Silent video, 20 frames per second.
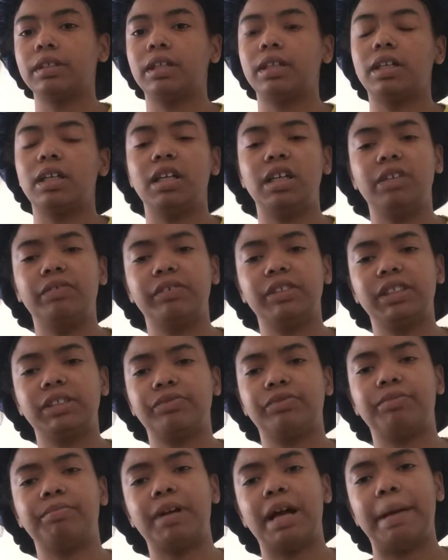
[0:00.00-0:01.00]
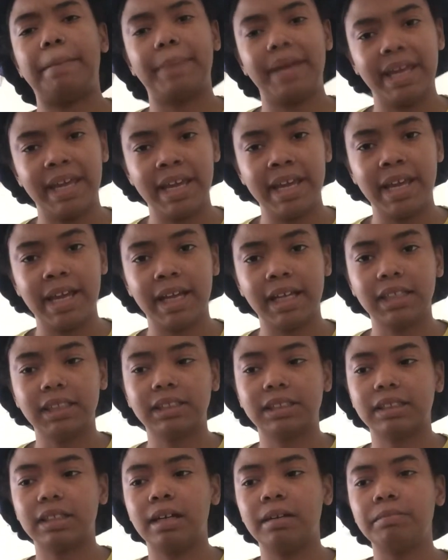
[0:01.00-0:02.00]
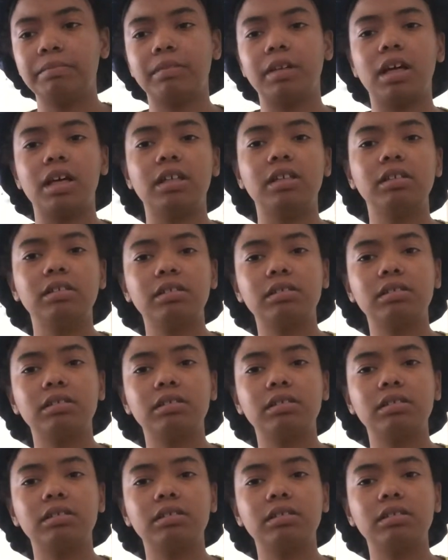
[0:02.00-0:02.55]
He reached for my pants. I'm like,